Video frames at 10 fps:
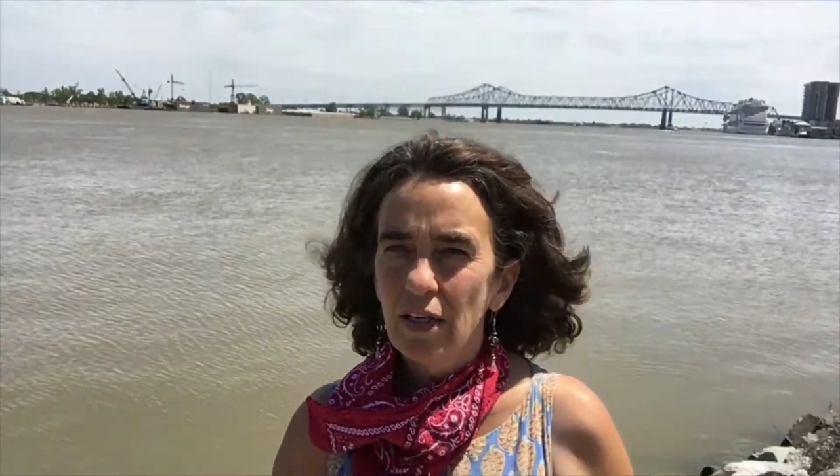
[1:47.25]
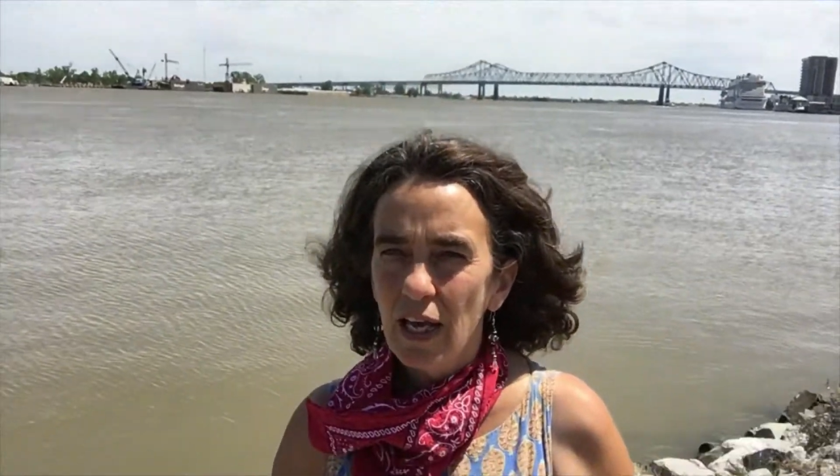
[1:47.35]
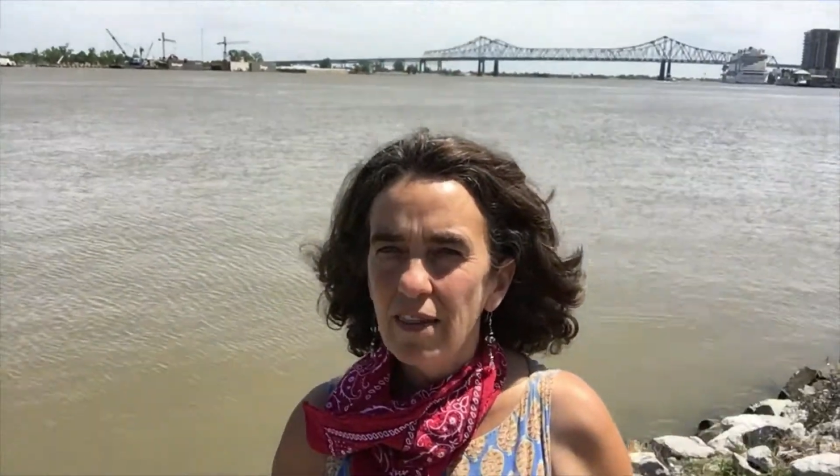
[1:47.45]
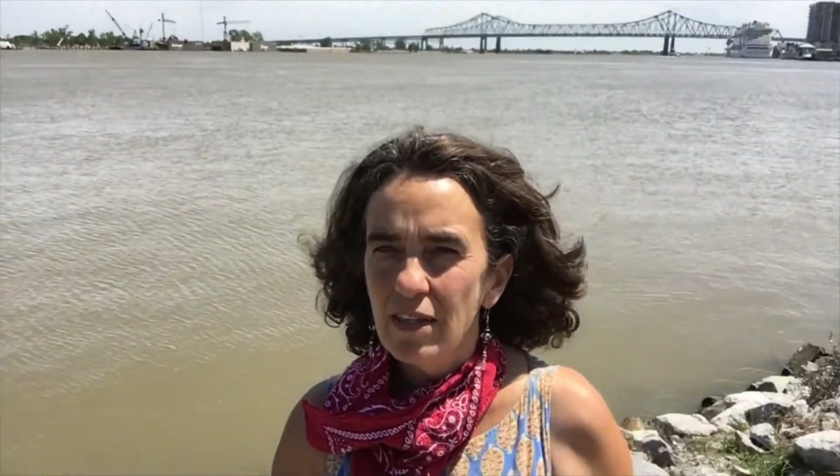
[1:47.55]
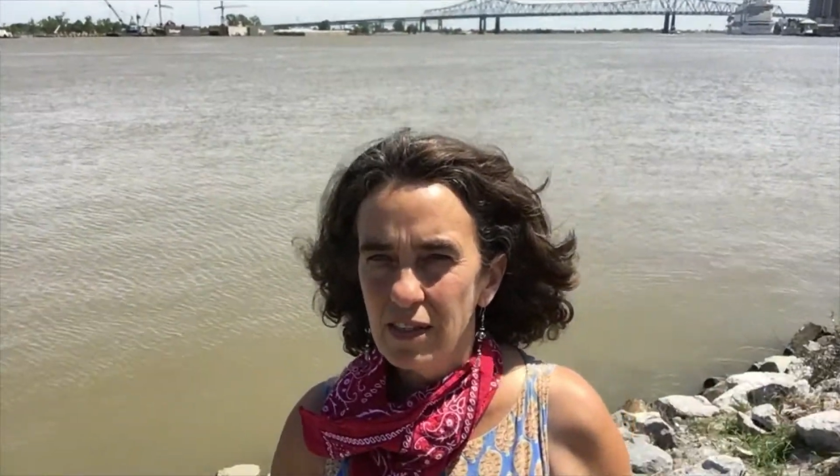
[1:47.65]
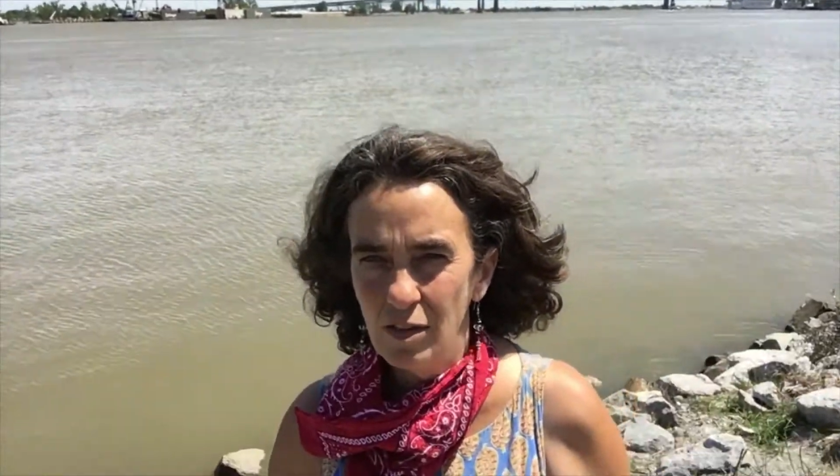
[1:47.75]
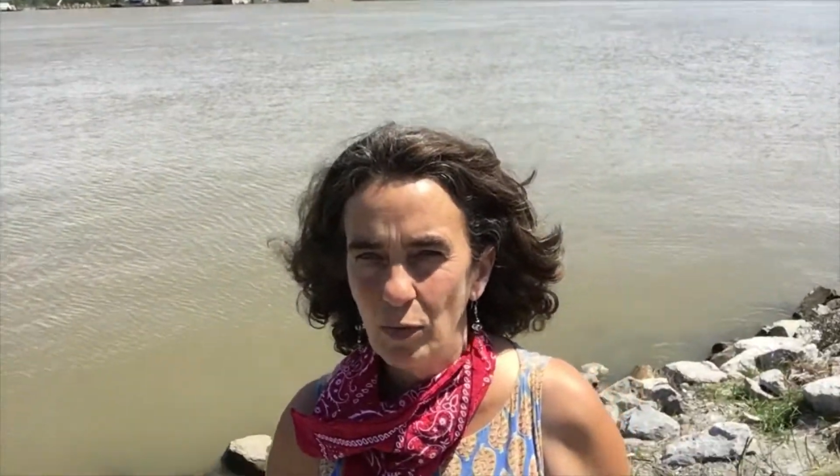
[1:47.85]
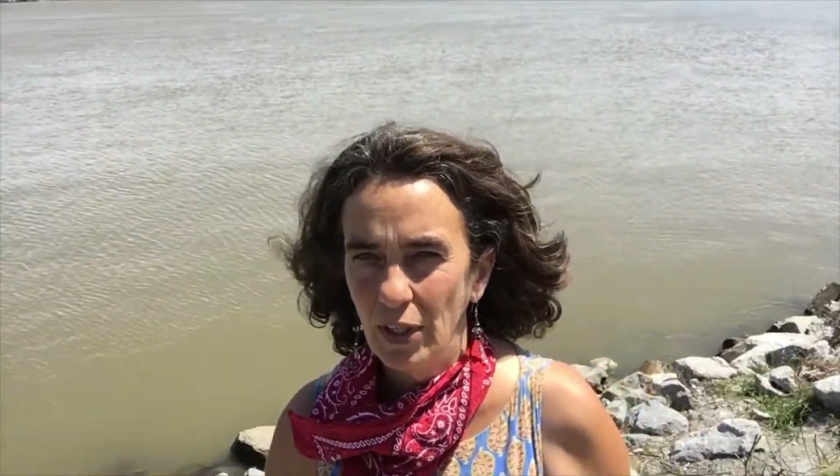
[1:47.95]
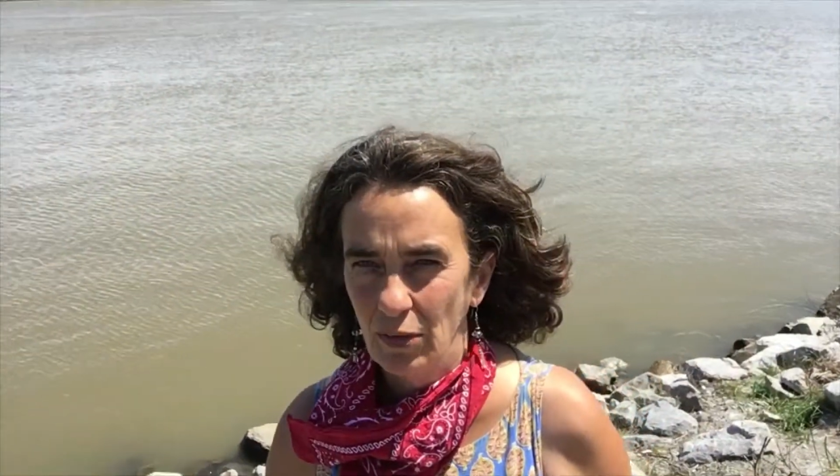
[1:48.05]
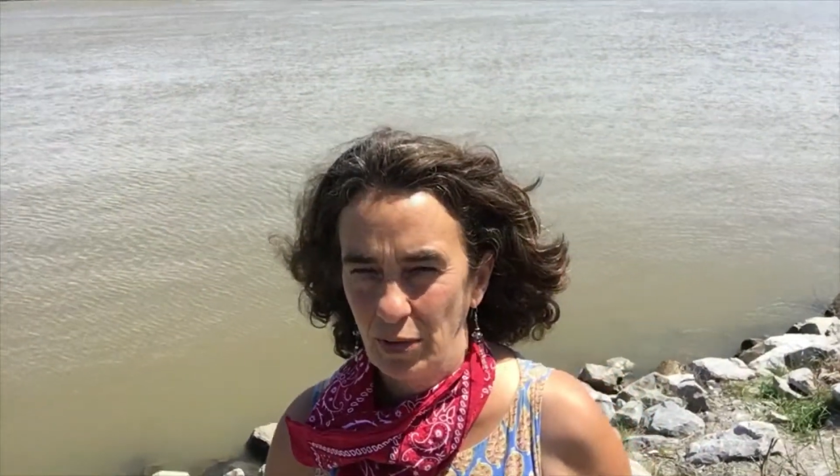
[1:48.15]
and this is
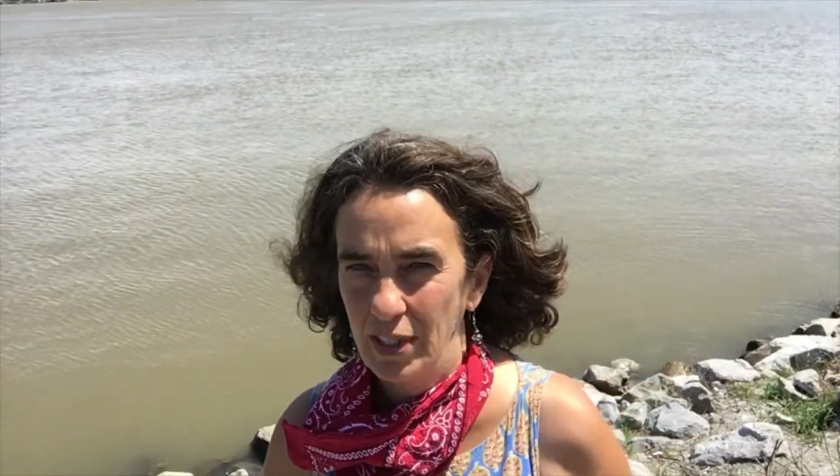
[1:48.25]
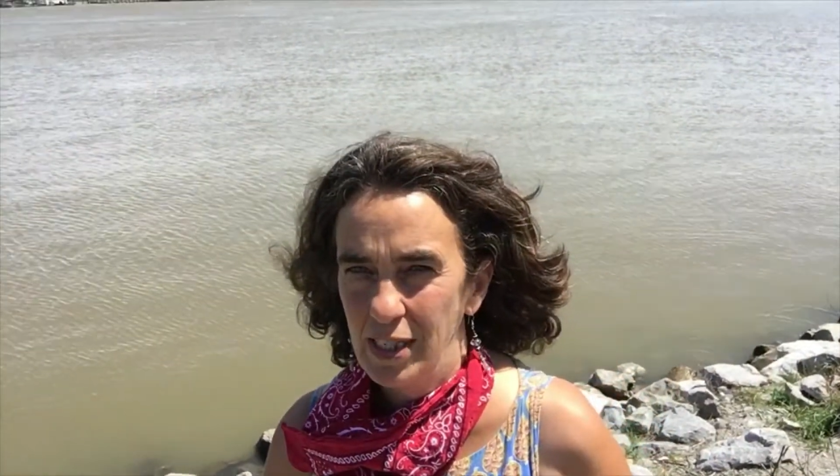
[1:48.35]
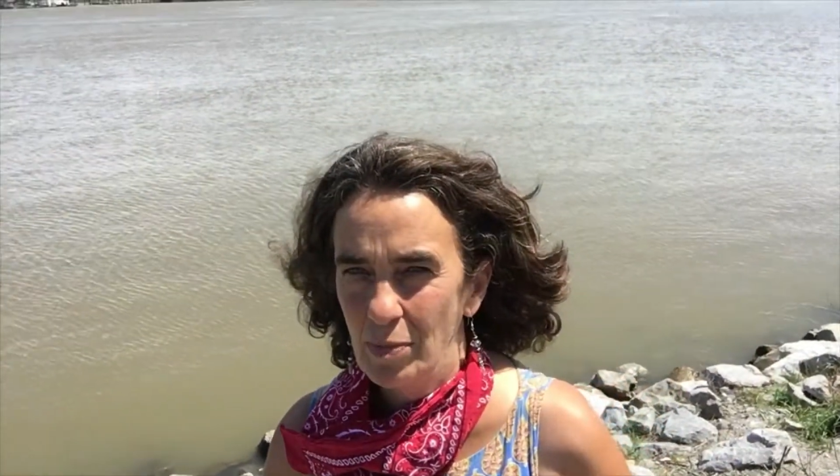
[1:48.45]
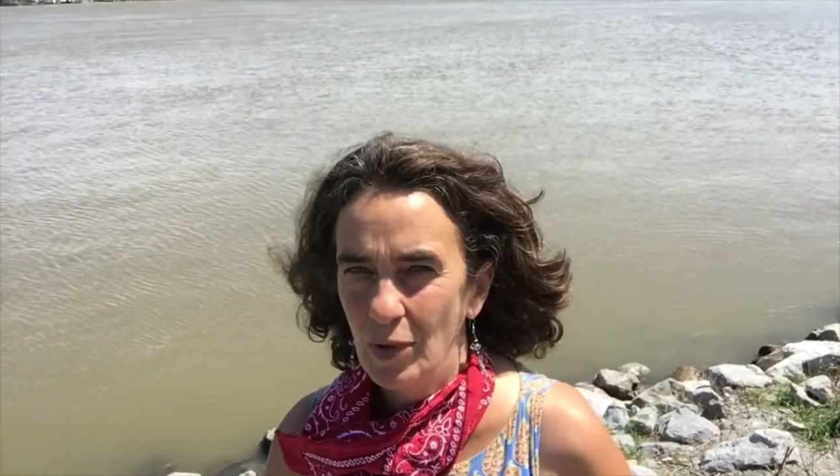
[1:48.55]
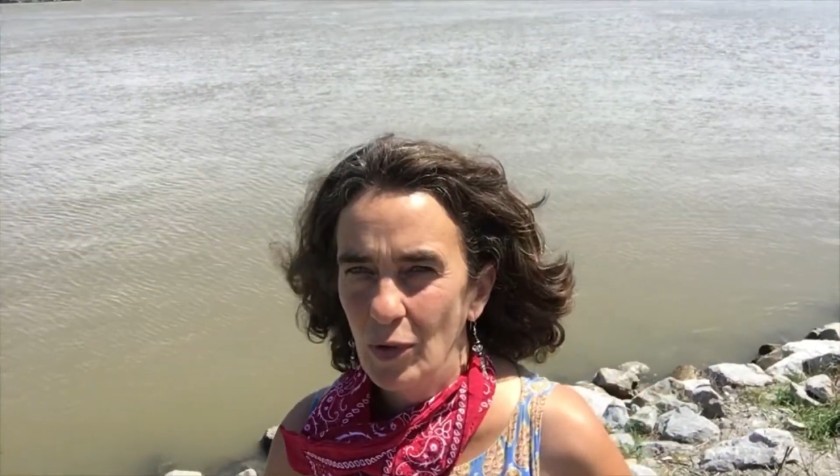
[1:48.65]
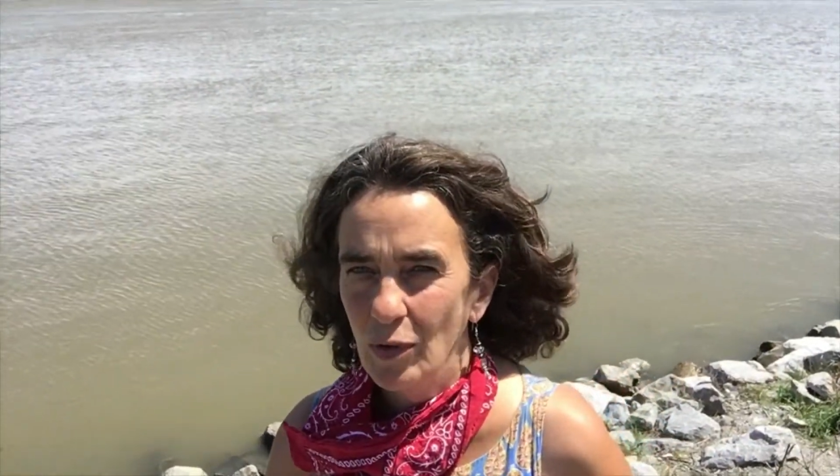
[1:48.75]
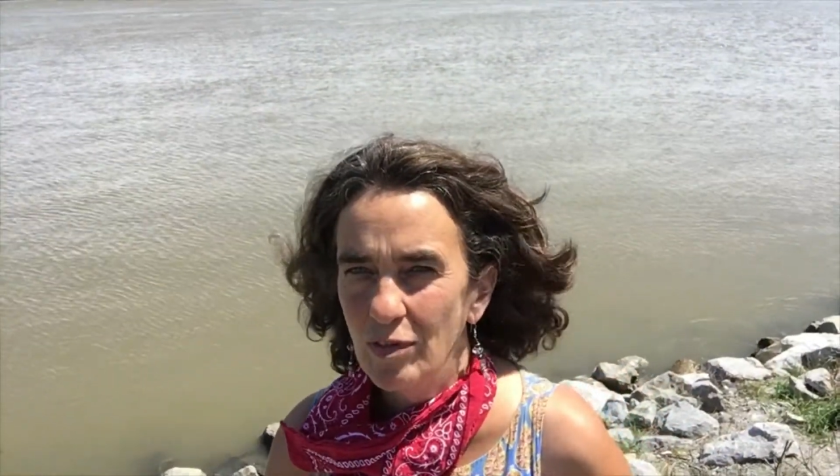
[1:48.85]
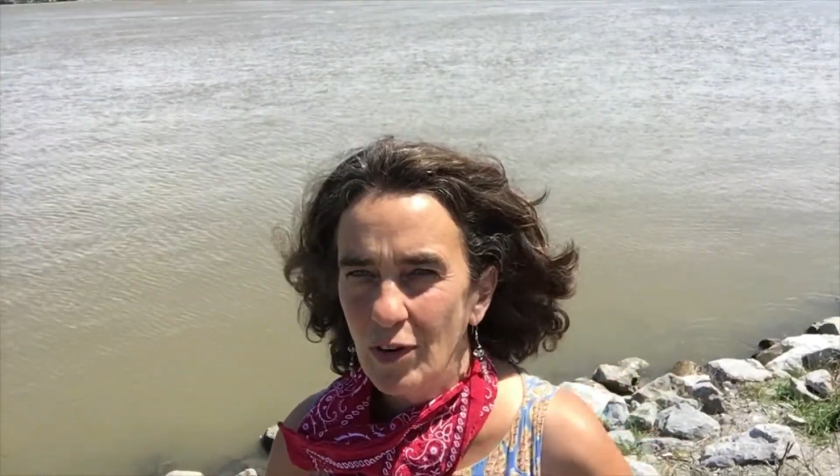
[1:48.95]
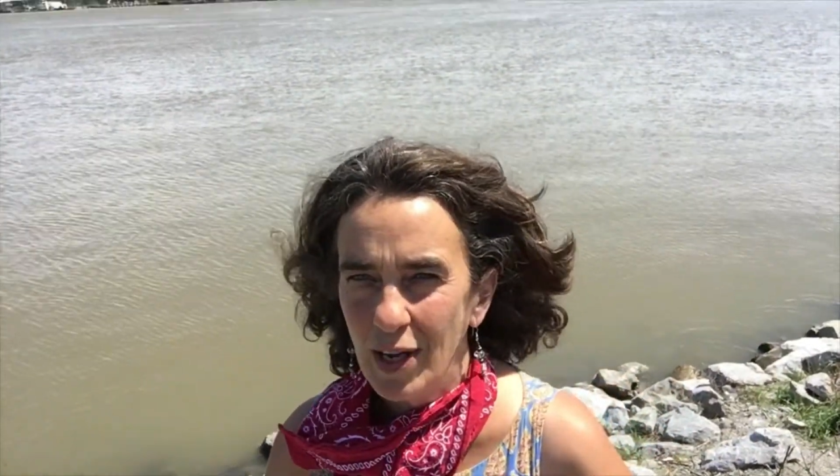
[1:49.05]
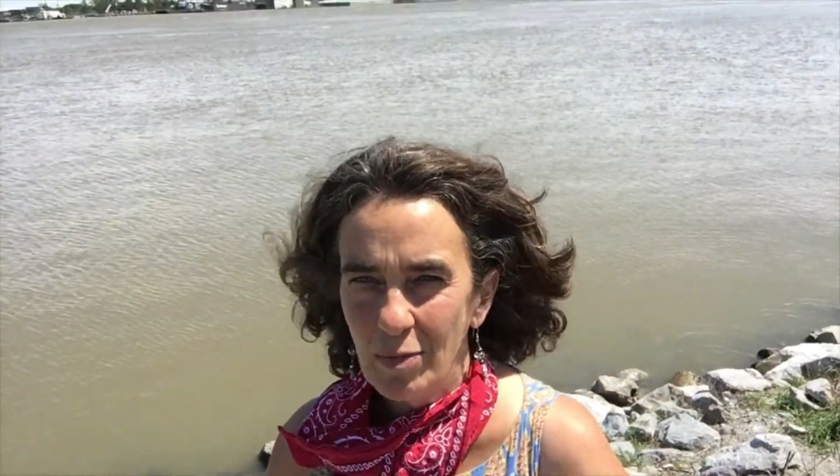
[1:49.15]
really, really typical
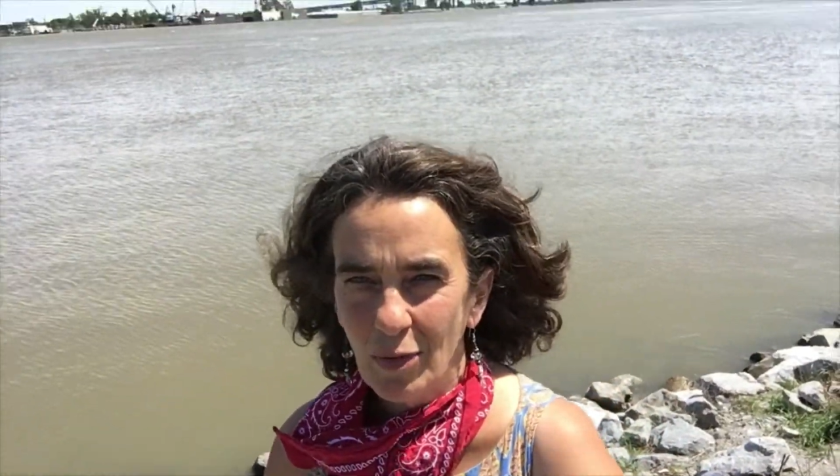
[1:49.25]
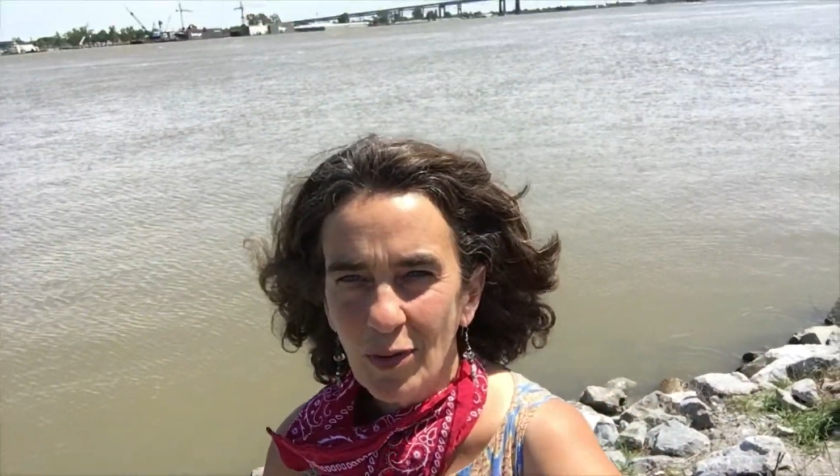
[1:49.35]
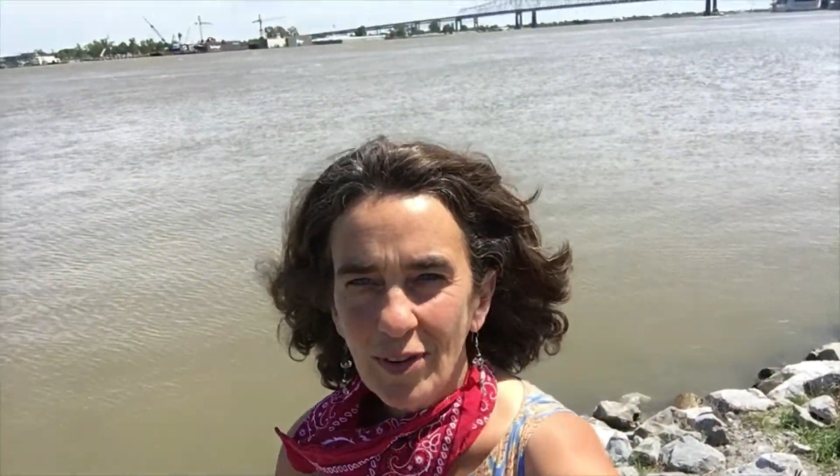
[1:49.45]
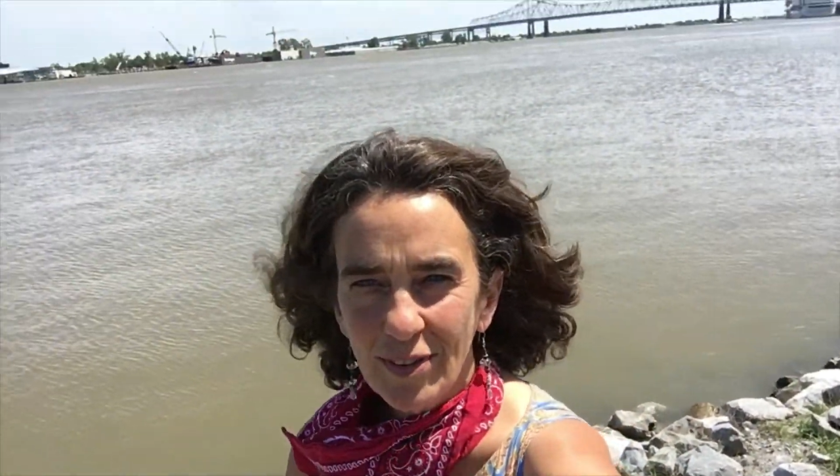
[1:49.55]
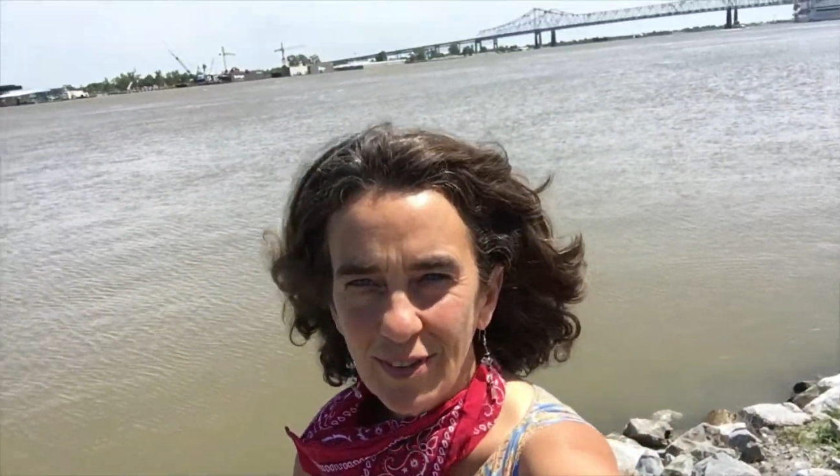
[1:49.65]
for April.